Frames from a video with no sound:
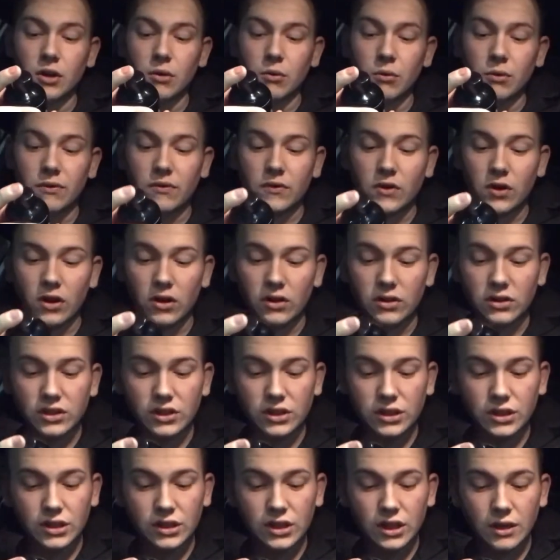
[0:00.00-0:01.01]
We've got
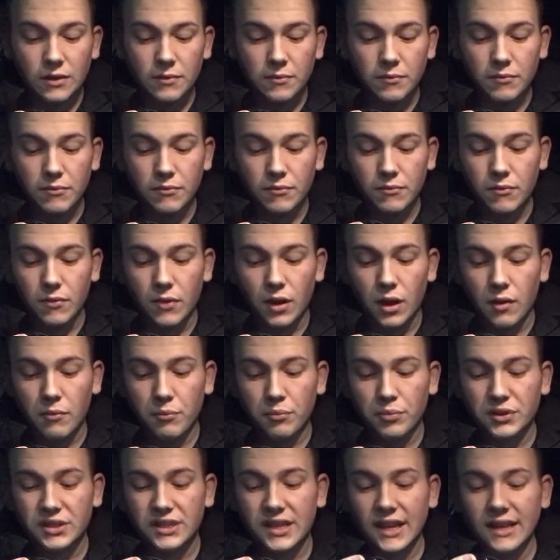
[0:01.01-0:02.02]
some
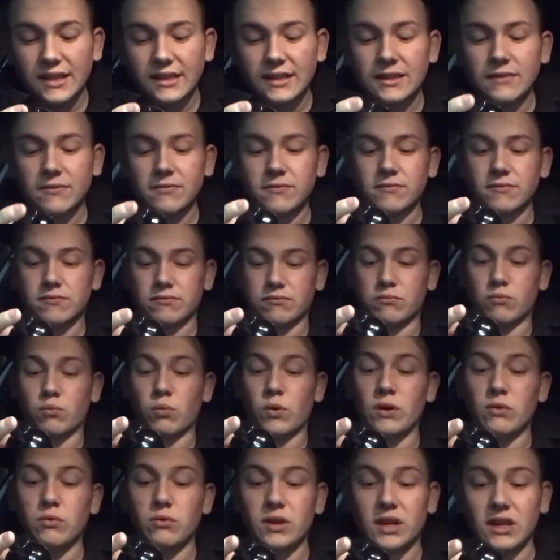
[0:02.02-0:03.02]
protective
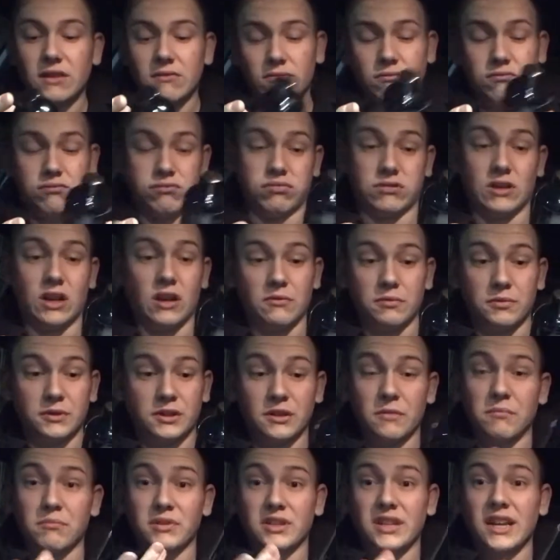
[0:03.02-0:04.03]
wheel, so
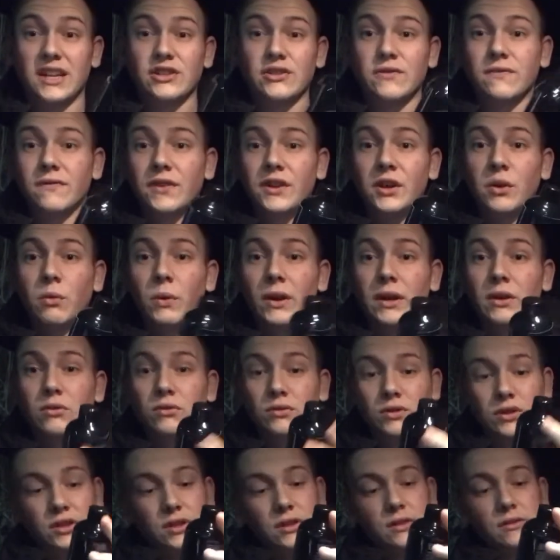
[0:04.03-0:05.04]
some protection for your
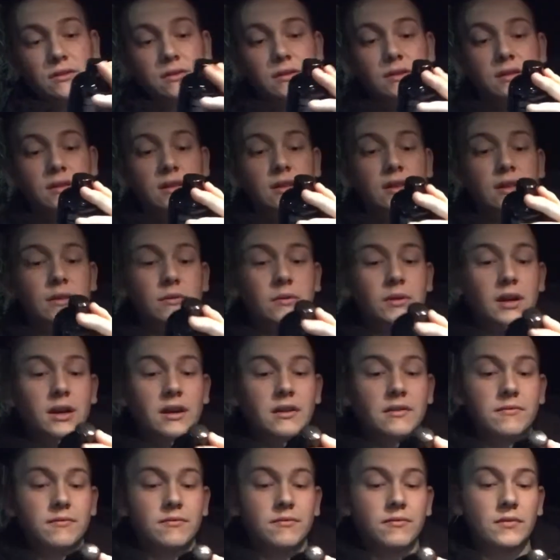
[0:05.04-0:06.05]
wheels.
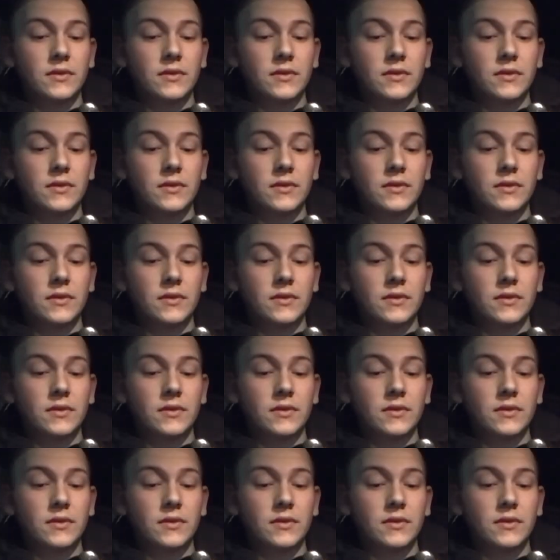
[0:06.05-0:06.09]
Right?